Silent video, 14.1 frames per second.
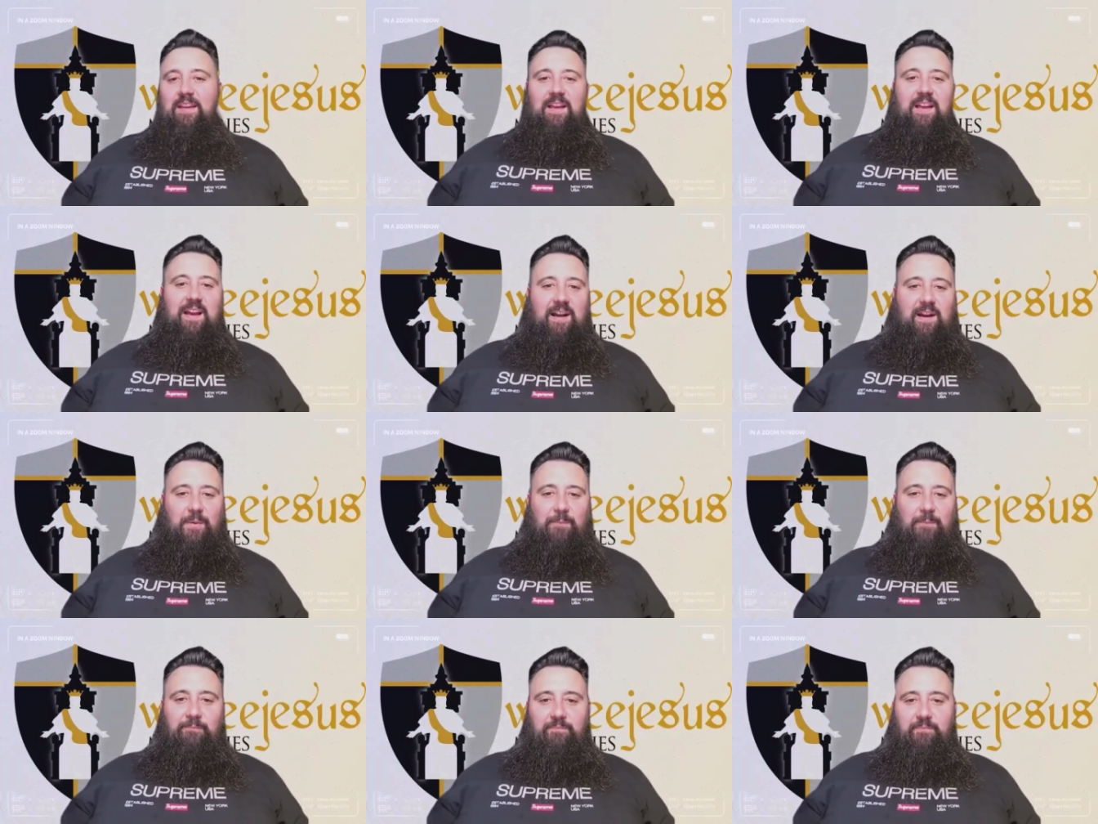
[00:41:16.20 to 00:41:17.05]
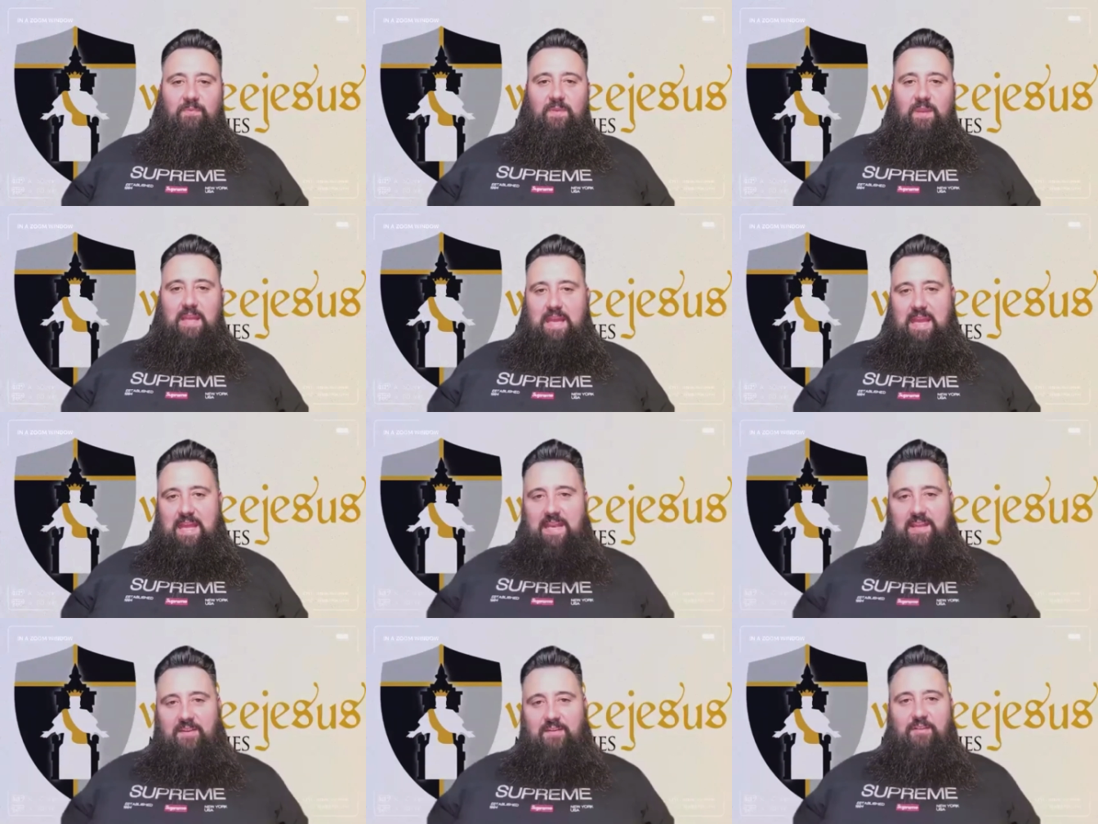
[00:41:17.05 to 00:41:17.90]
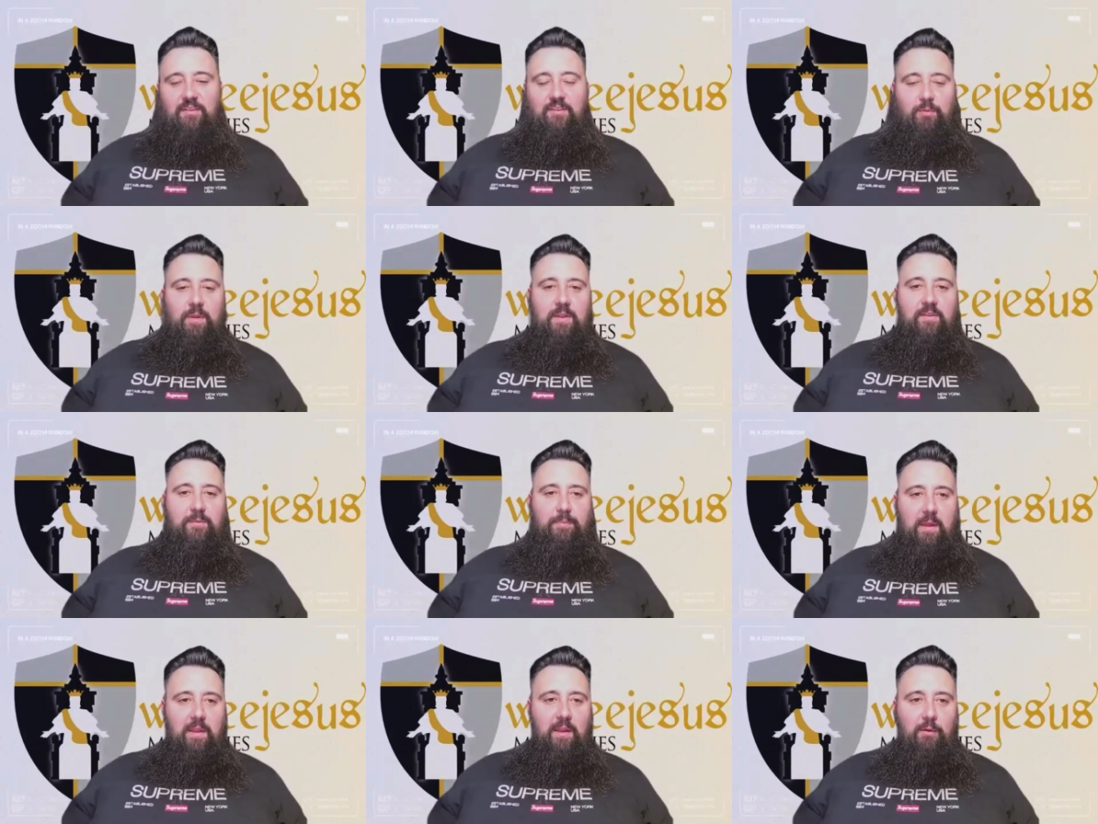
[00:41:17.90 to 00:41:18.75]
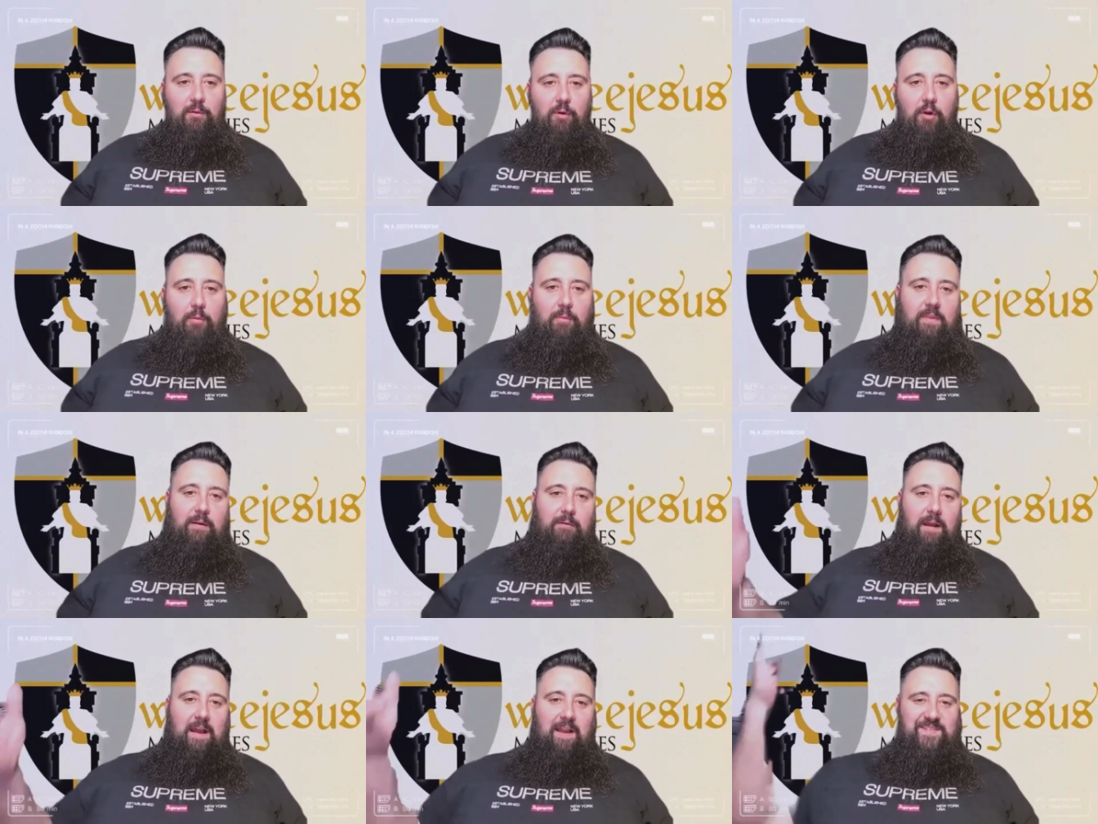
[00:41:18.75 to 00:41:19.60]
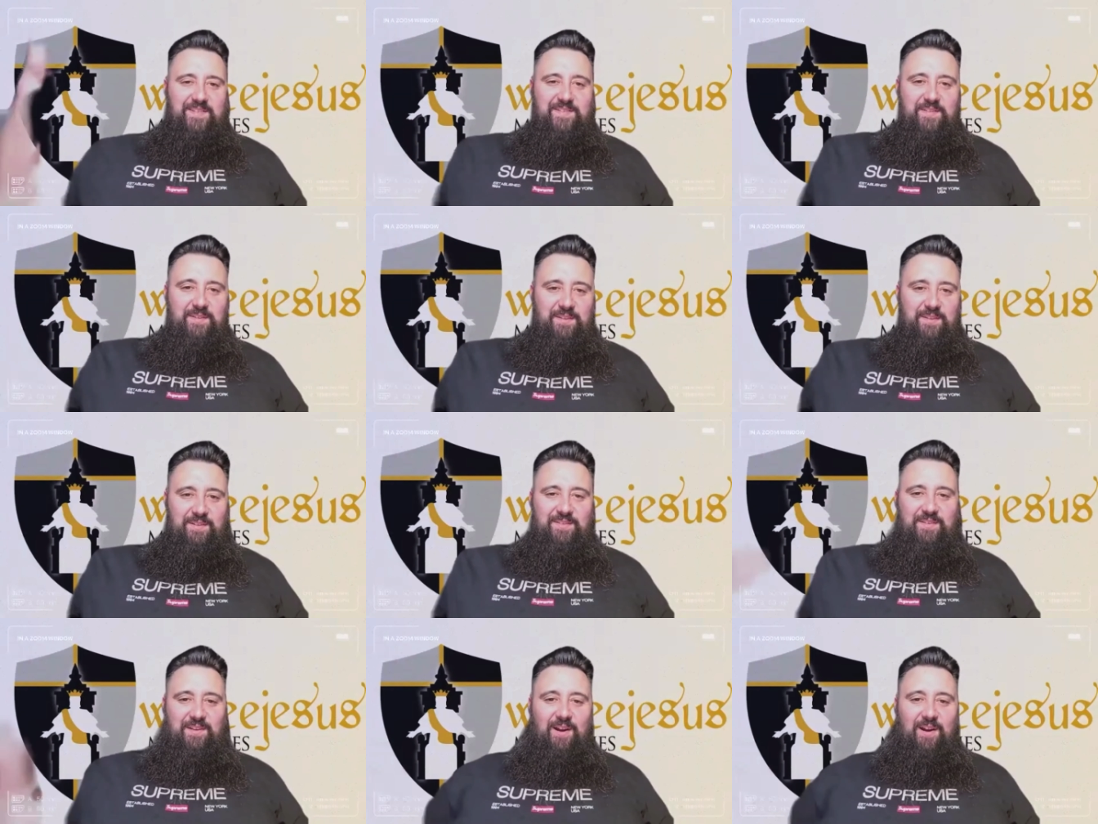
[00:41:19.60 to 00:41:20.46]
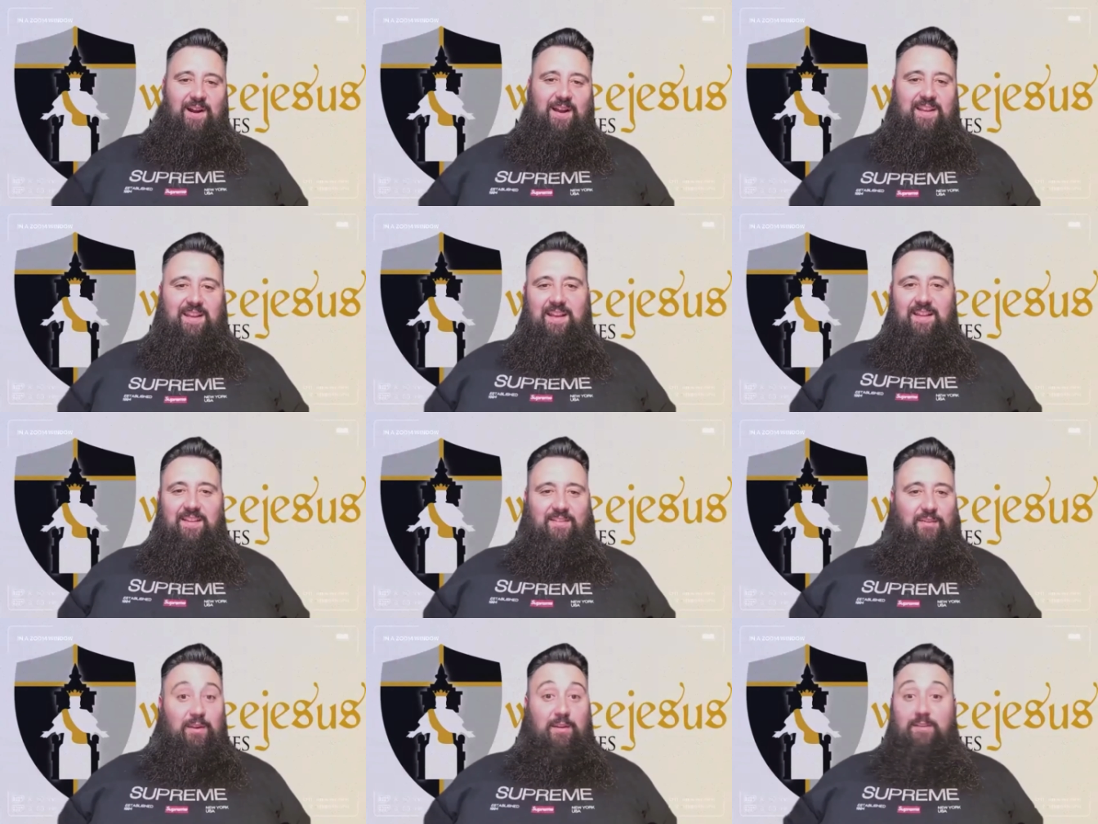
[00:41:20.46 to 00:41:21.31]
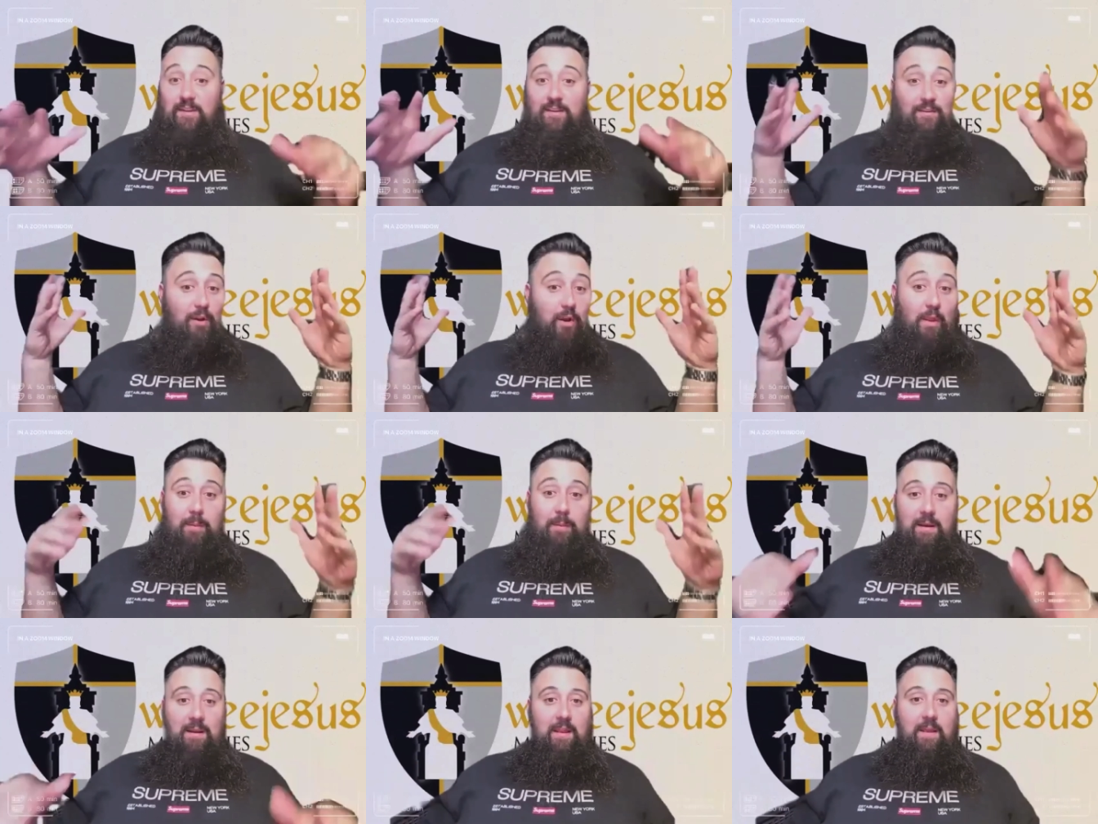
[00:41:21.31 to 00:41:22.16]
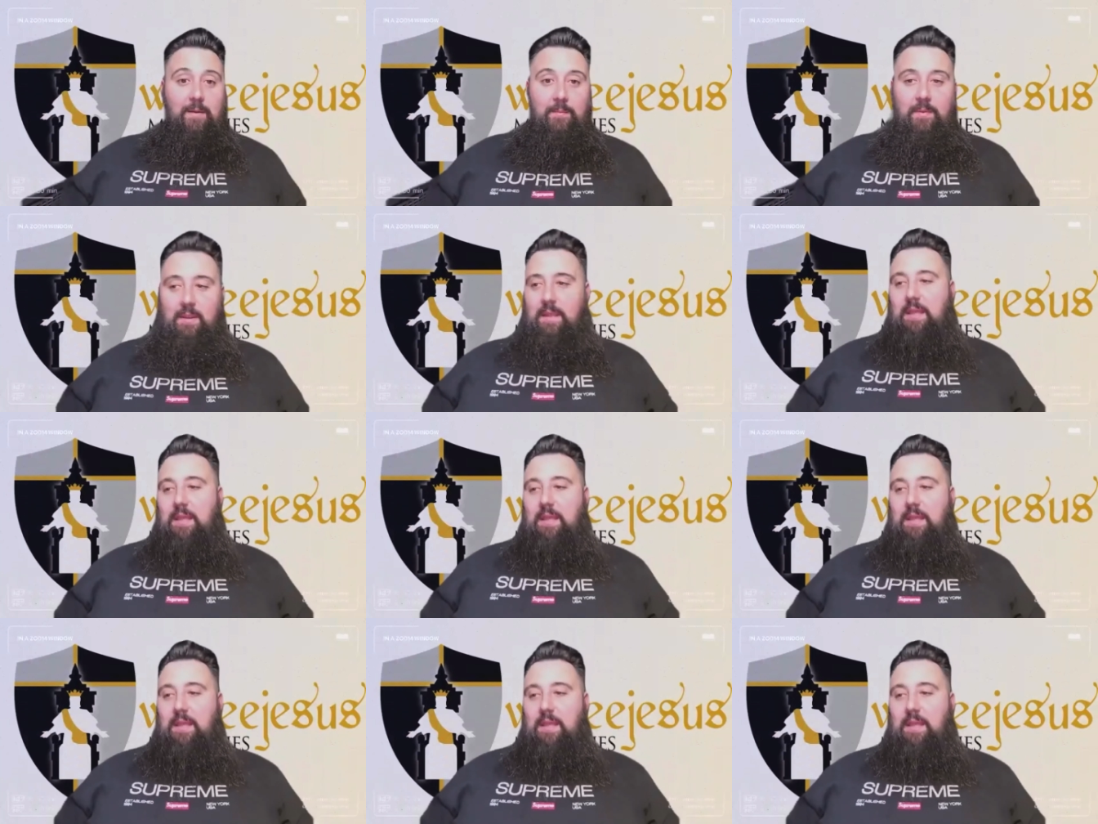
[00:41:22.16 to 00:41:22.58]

Um, and he's the sweet smelling aroma that rises to, the, to God. So it's, it's all about him.